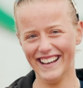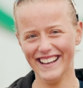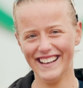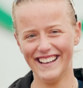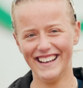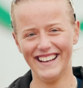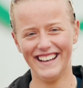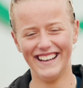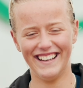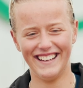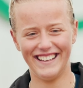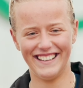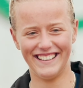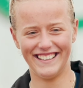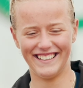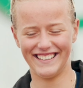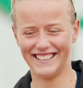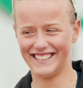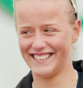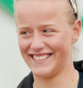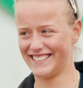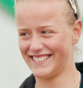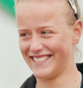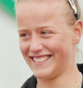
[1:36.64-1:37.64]

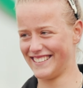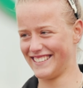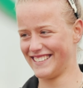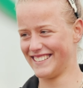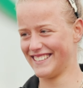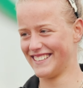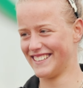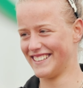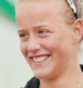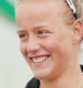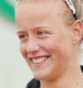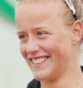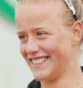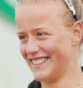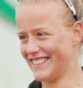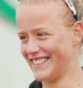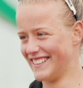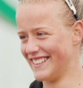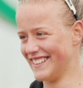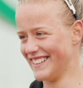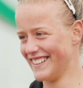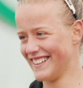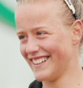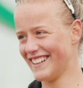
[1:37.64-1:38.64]

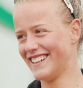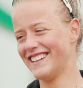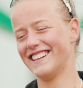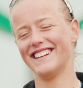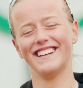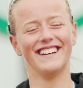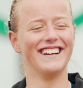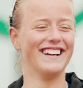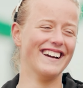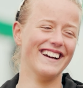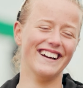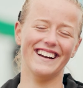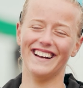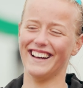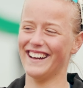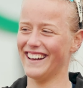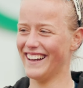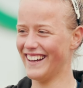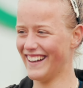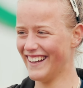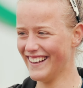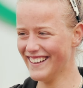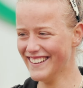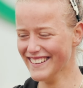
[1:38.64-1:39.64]

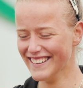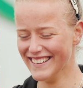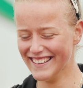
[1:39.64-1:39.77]
(not speaking)